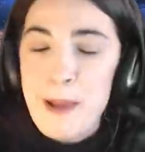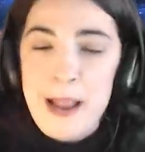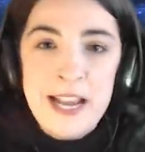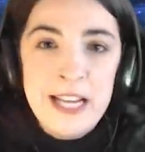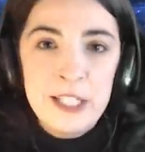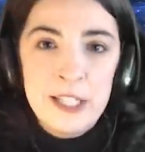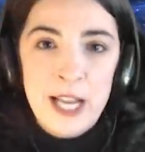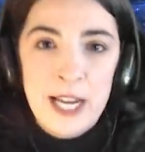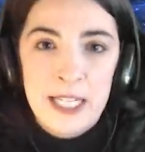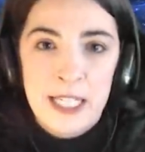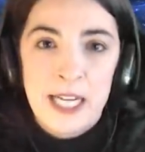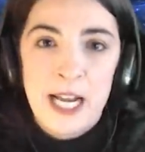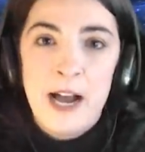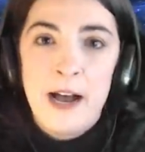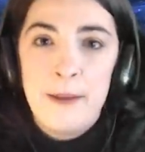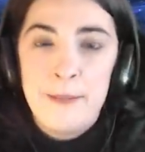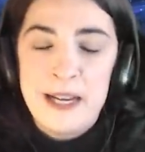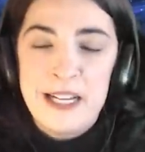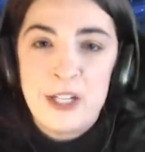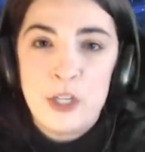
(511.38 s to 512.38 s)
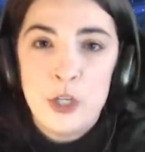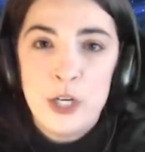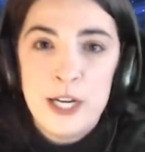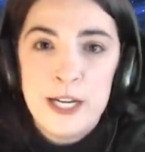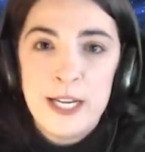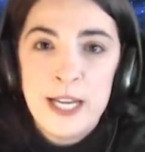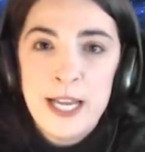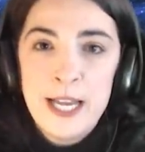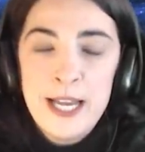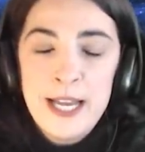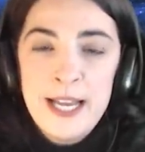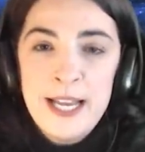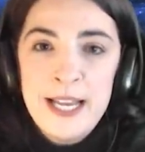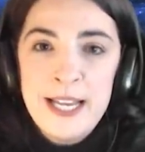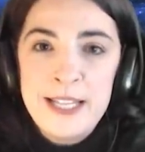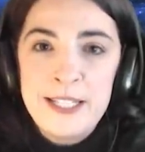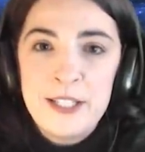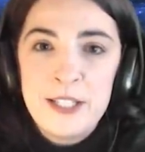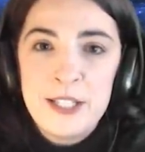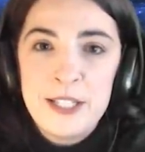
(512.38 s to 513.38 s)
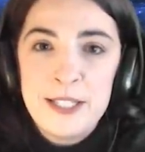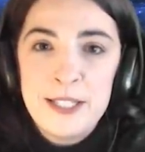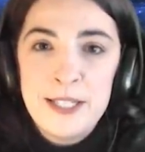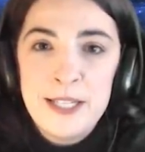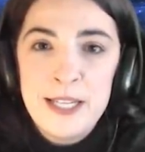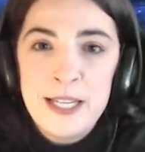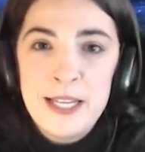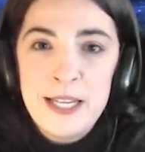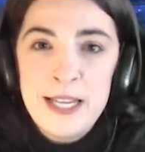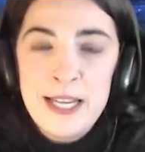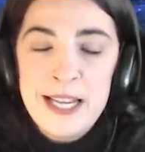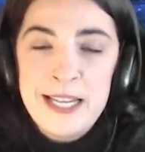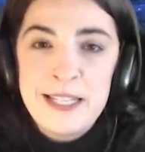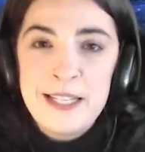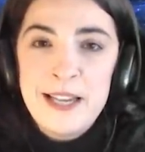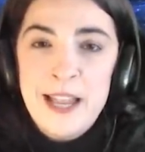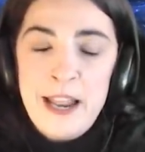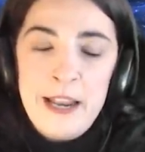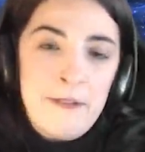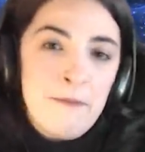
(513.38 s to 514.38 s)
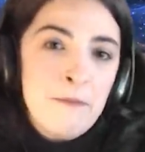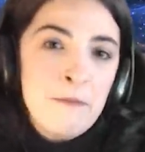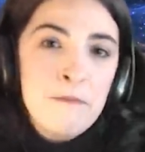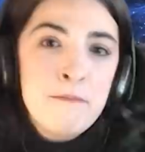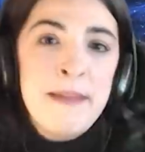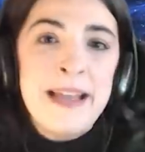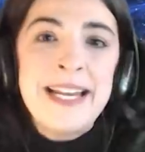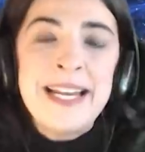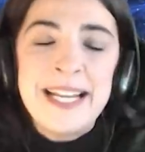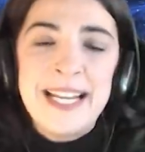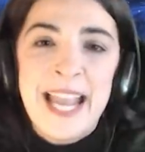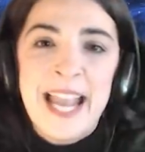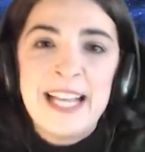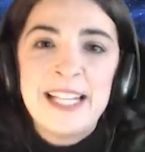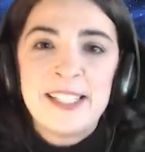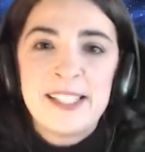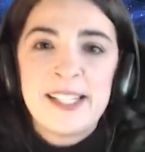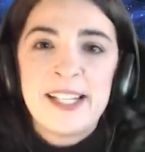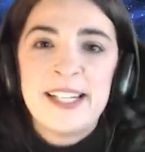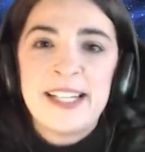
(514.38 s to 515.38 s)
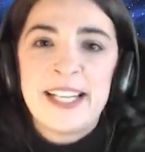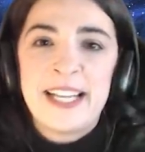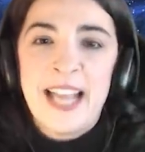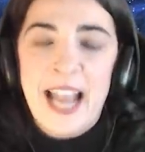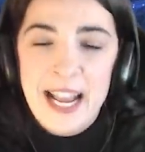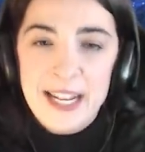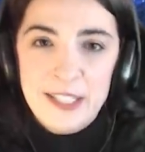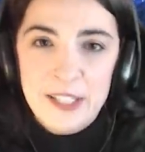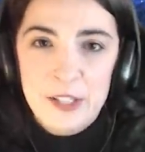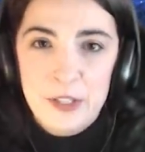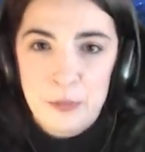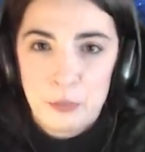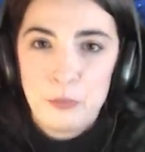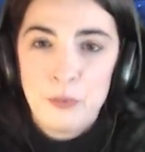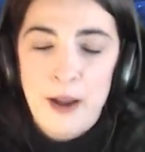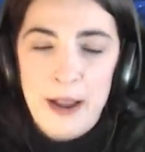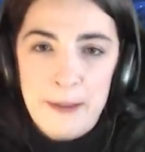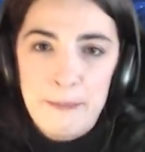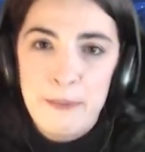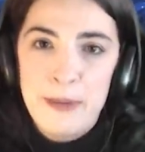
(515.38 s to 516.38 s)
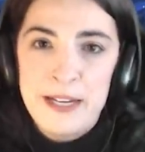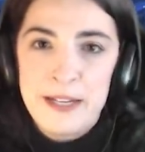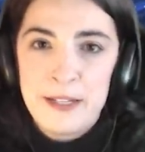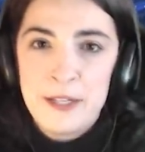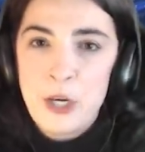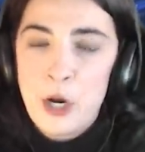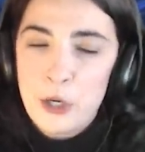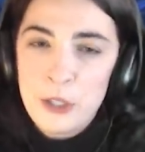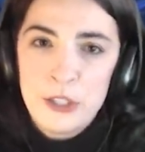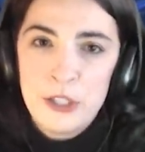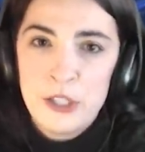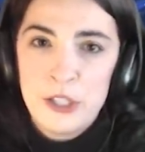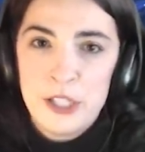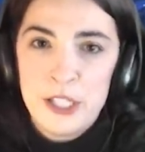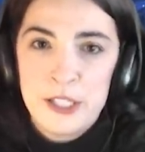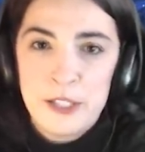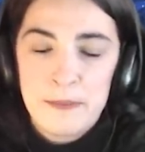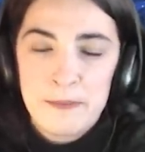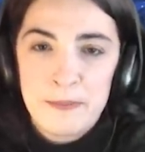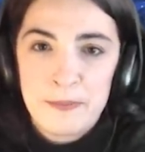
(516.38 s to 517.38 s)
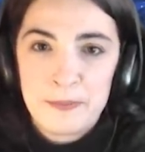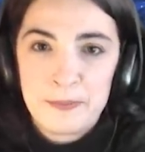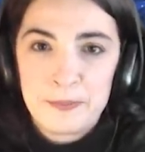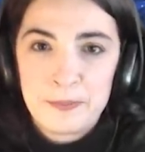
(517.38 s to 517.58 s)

based on a common good it it mitigates against rampant narcissism.